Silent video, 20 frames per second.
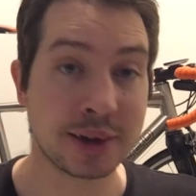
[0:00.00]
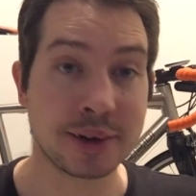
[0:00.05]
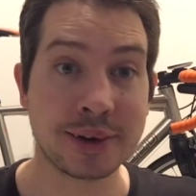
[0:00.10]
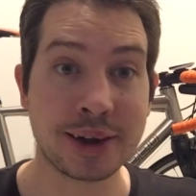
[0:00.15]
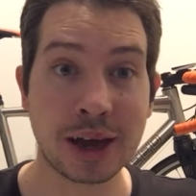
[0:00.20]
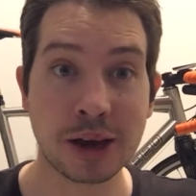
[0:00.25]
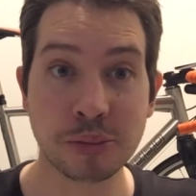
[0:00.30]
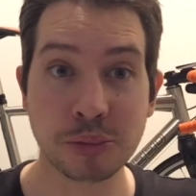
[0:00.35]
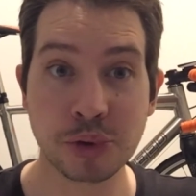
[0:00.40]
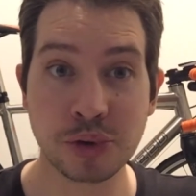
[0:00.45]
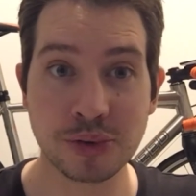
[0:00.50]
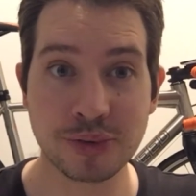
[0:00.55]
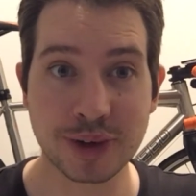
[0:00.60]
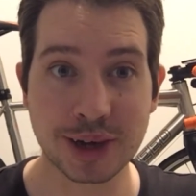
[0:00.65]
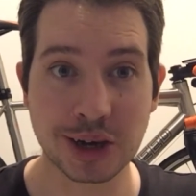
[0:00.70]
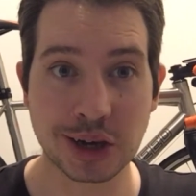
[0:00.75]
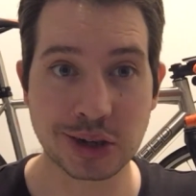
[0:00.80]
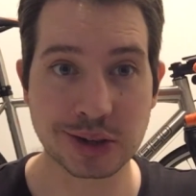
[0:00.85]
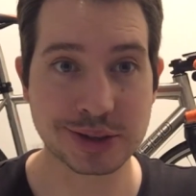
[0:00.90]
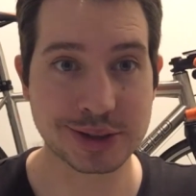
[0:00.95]
Now
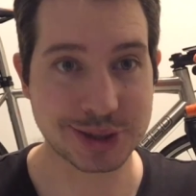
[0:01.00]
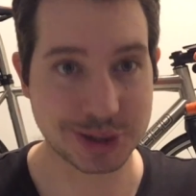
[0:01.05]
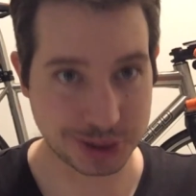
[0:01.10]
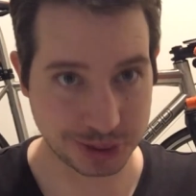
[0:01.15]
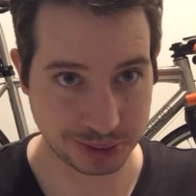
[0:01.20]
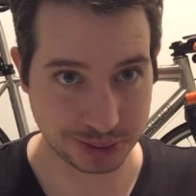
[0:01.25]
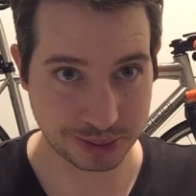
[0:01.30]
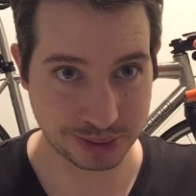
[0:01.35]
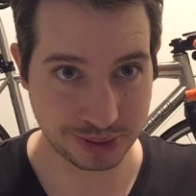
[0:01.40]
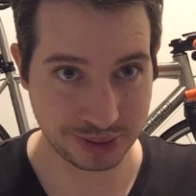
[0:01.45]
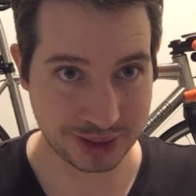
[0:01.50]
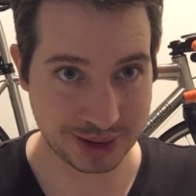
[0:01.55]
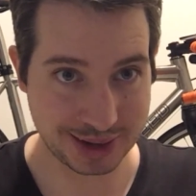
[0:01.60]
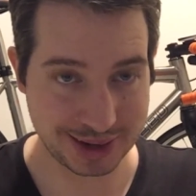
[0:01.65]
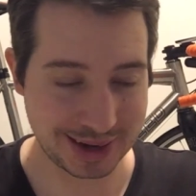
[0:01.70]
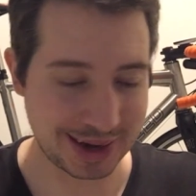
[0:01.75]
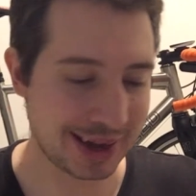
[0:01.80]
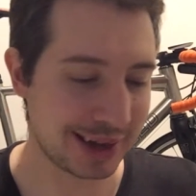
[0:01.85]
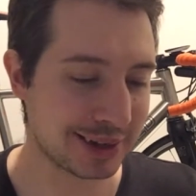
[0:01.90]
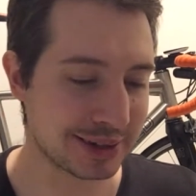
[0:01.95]
moving on to the
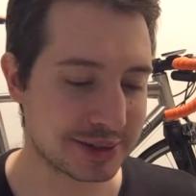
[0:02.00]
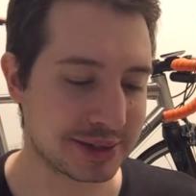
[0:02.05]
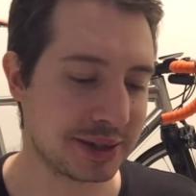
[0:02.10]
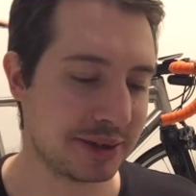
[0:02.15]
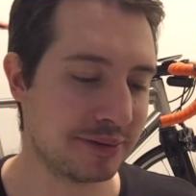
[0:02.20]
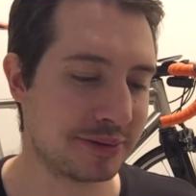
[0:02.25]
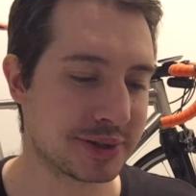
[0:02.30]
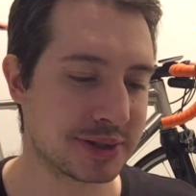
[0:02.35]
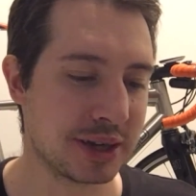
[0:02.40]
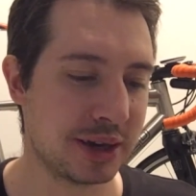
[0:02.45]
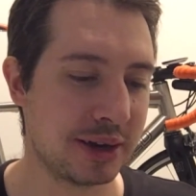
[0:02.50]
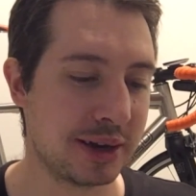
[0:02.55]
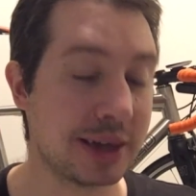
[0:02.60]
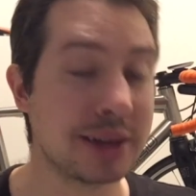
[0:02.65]
negatives.